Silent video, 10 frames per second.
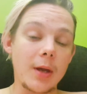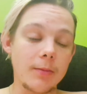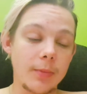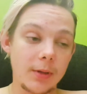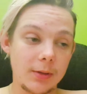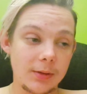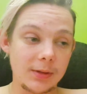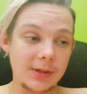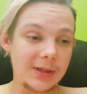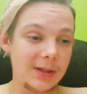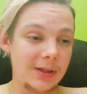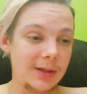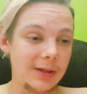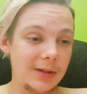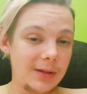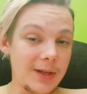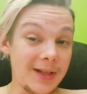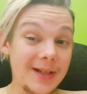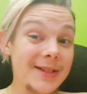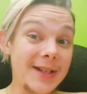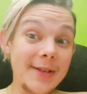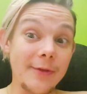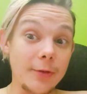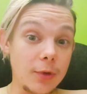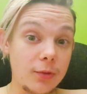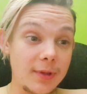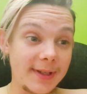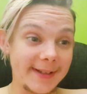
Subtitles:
up. It is inevitable.